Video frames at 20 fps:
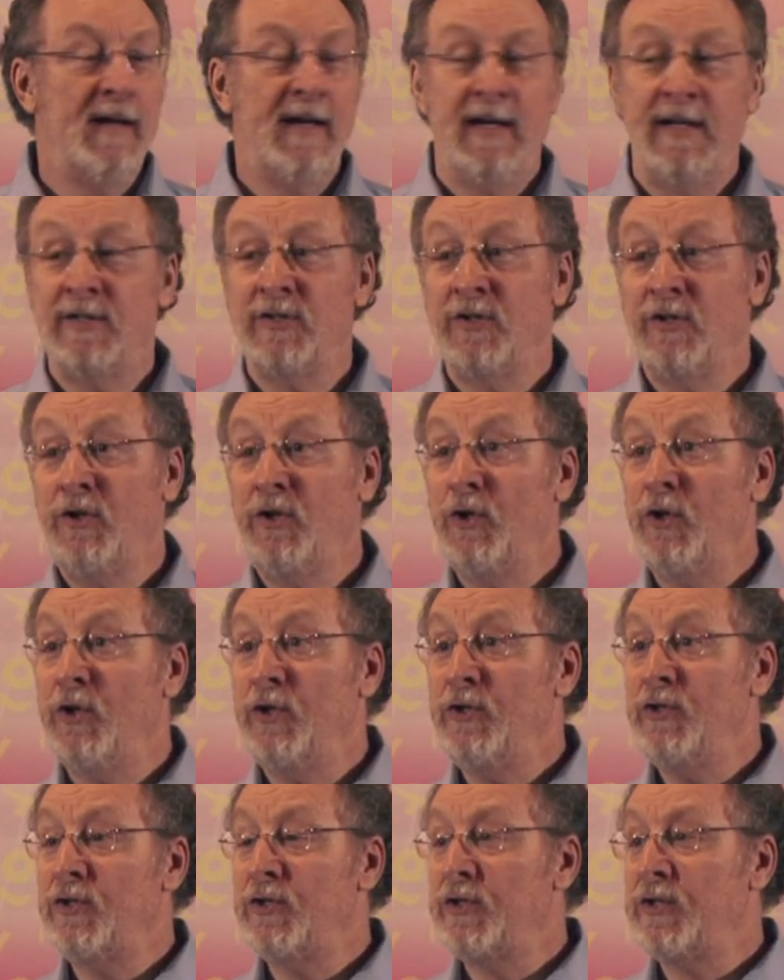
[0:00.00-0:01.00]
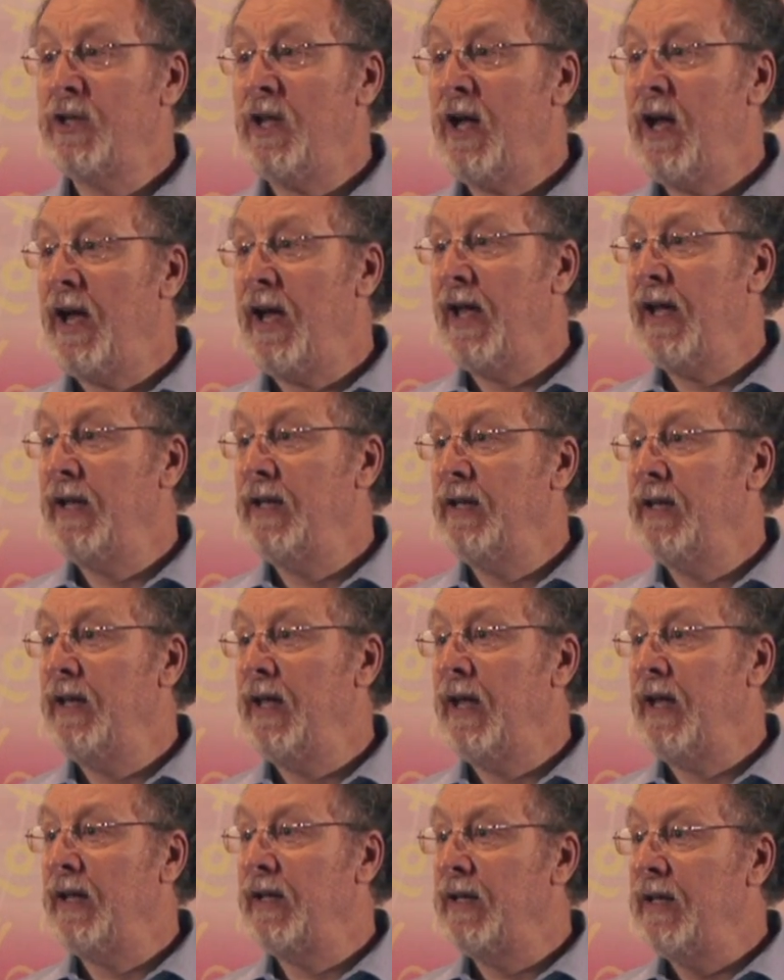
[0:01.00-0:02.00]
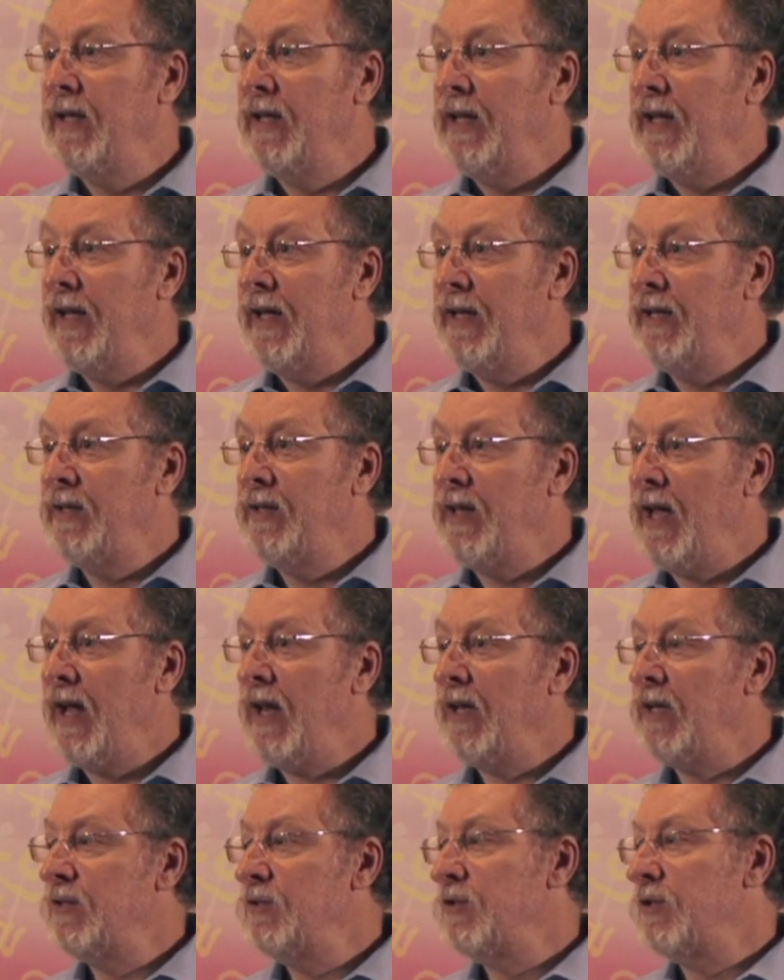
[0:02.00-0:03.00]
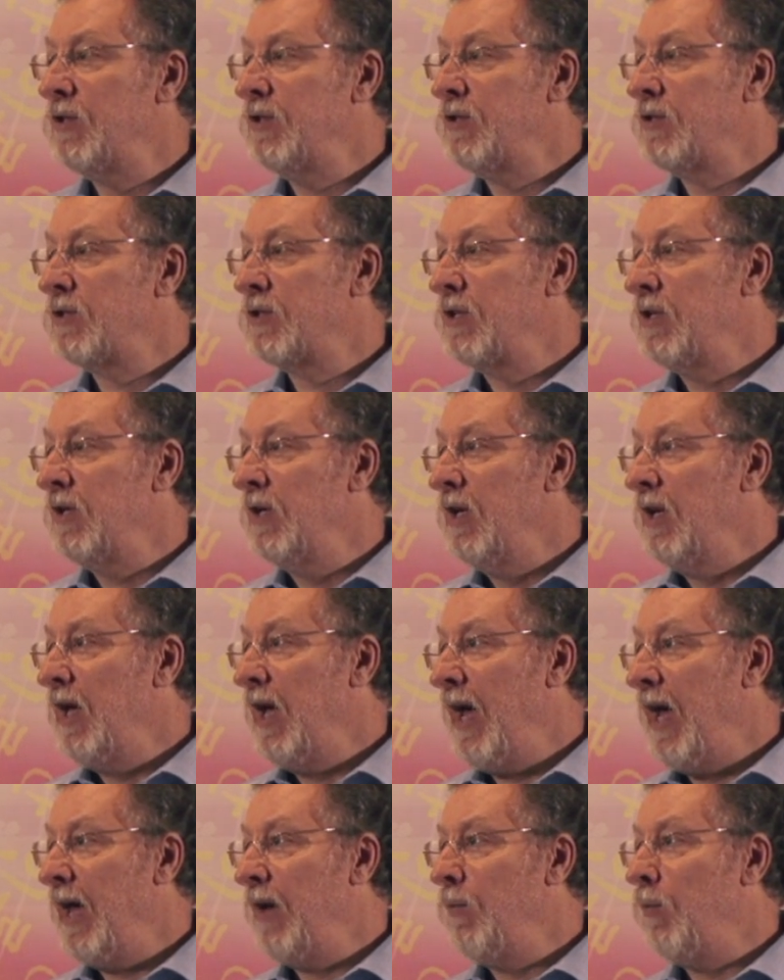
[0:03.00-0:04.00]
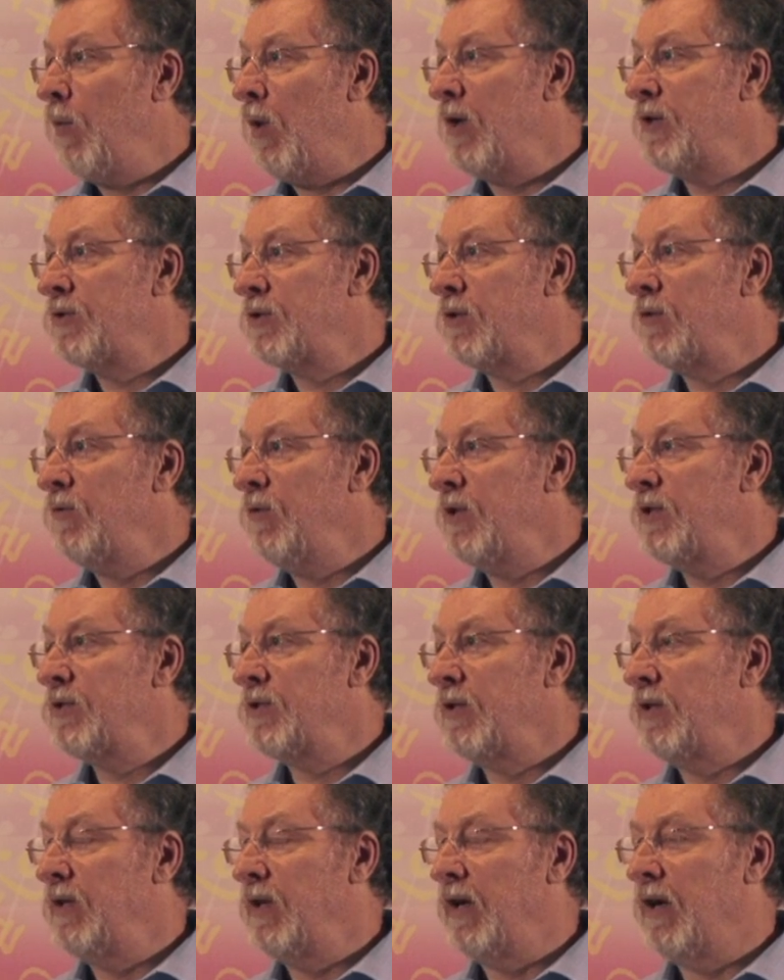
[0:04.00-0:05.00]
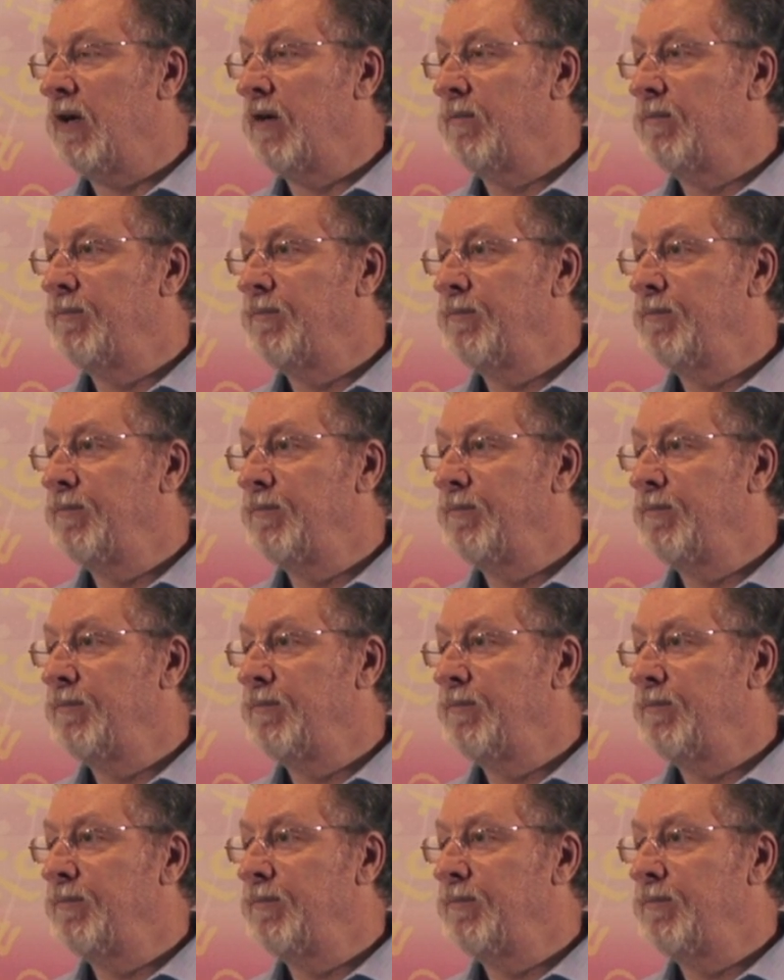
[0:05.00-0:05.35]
it's a good sign that intelligence had once arisen there.